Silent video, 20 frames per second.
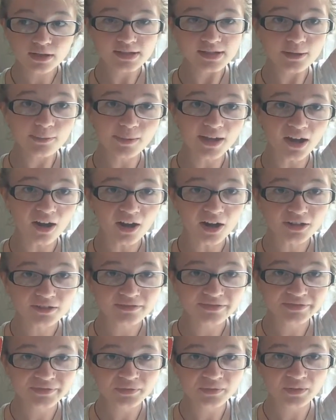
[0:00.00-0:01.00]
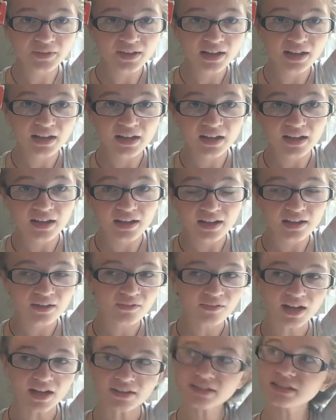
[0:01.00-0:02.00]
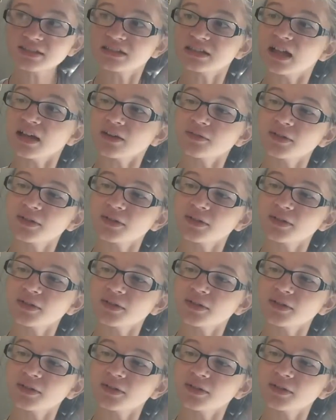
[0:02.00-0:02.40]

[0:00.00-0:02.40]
TBR. Wow, that's a lot